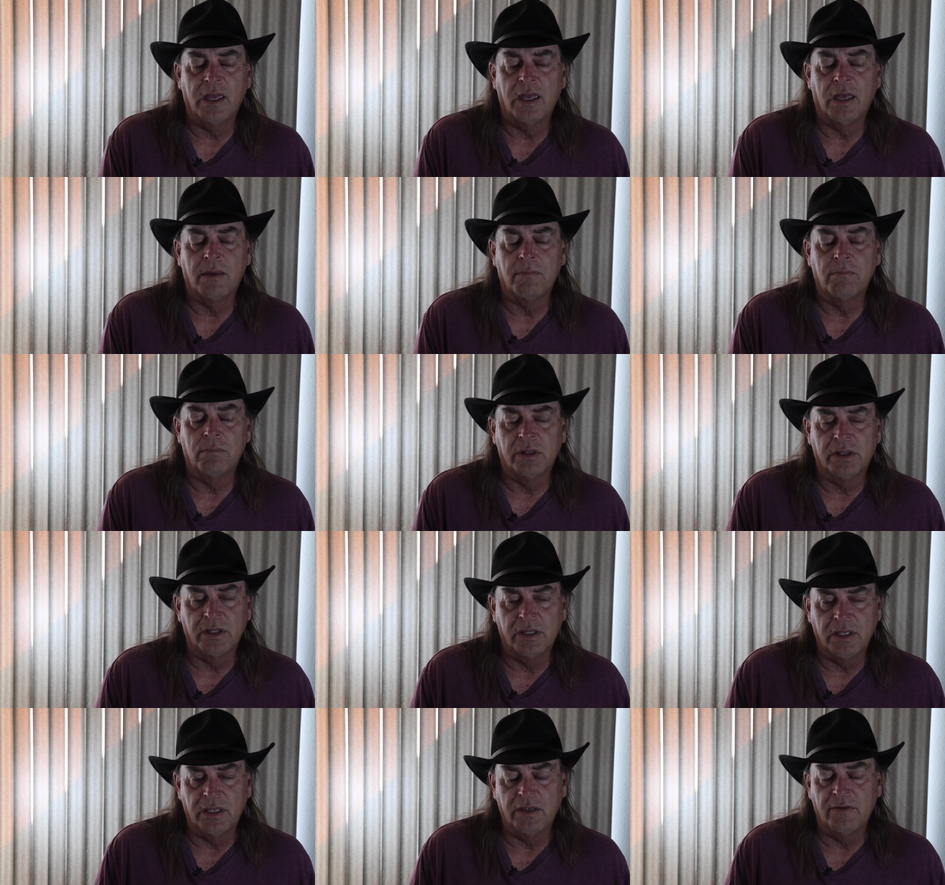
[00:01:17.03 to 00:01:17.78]
had
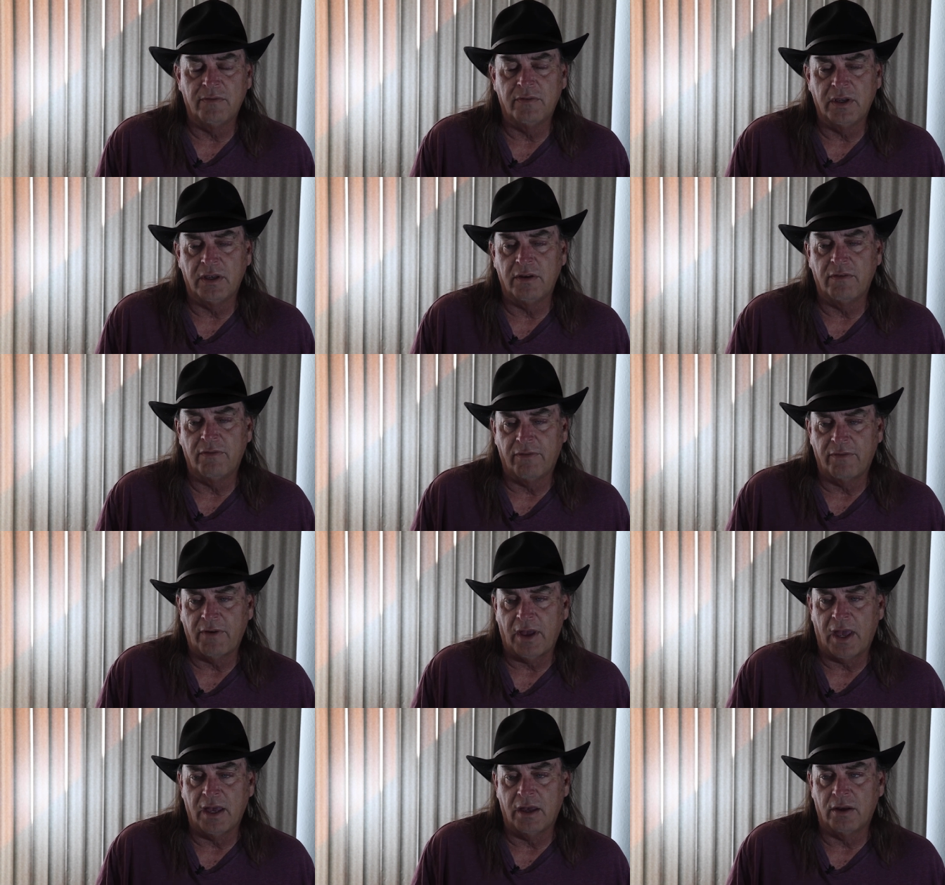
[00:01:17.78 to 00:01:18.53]
believed he'd
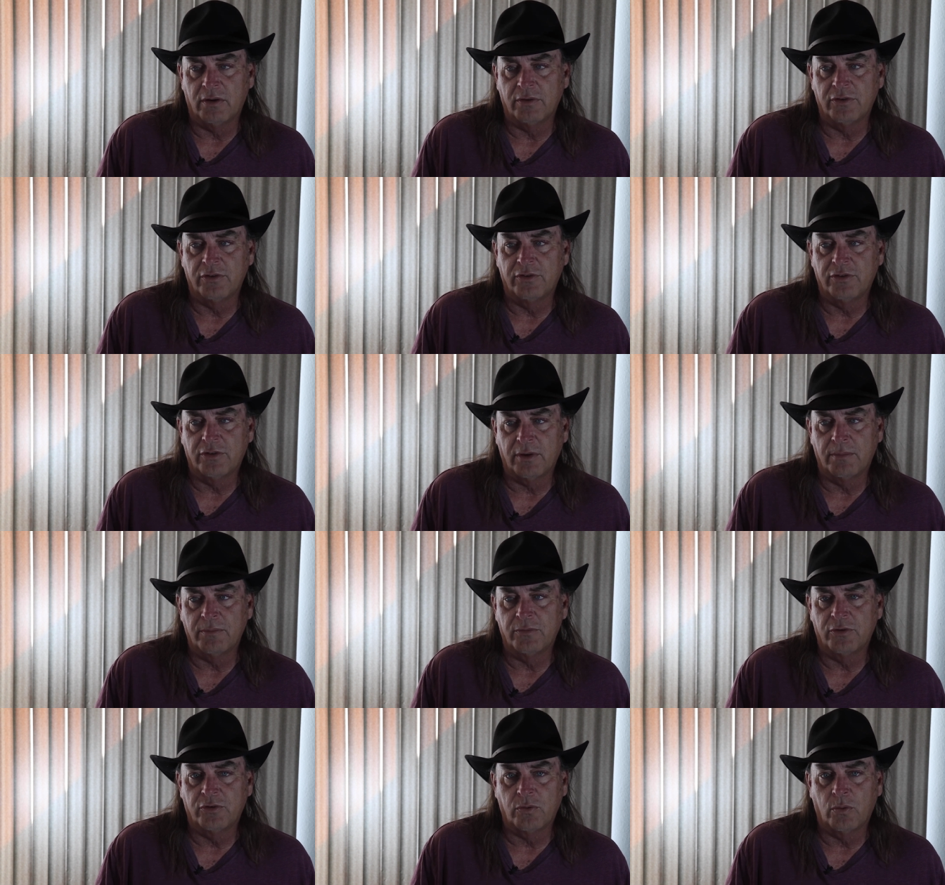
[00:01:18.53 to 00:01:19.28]
found
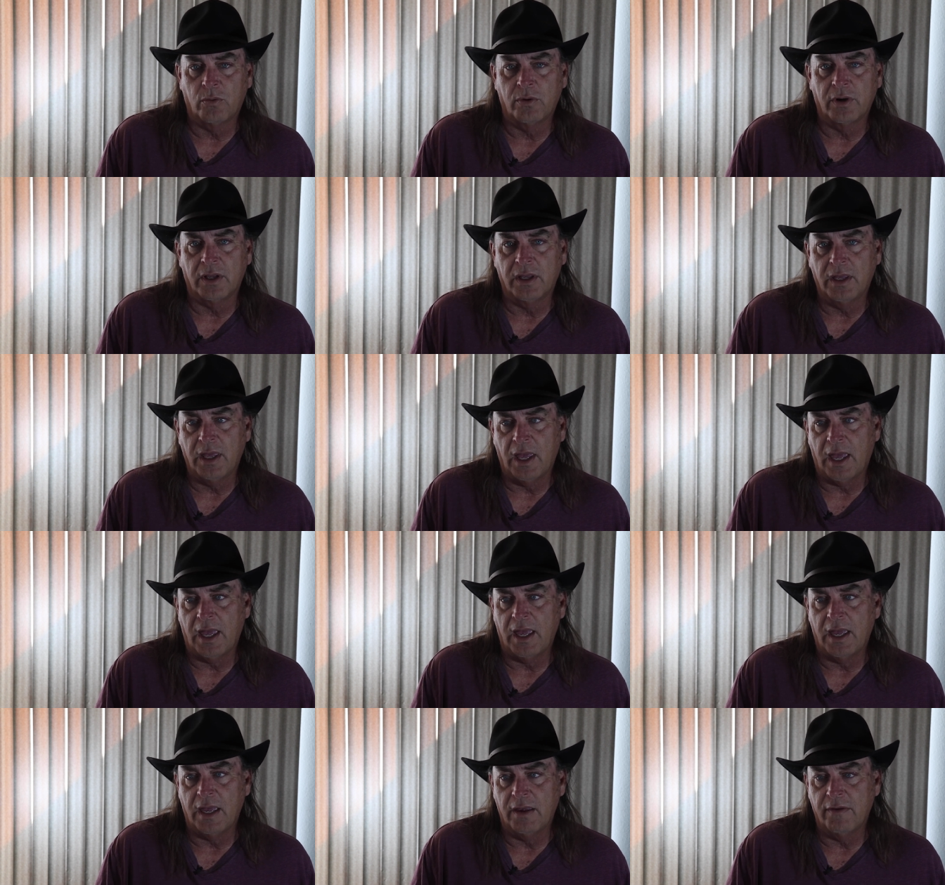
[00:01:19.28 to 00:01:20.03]
some sort of
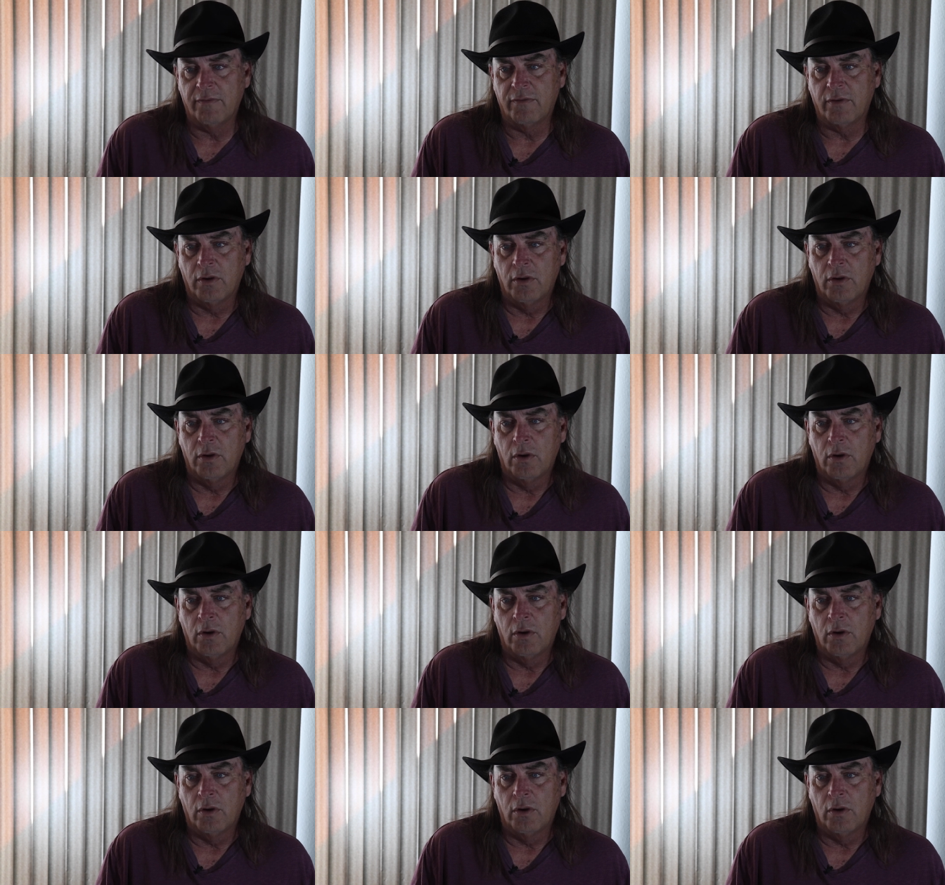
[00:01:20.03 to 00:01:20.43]
cave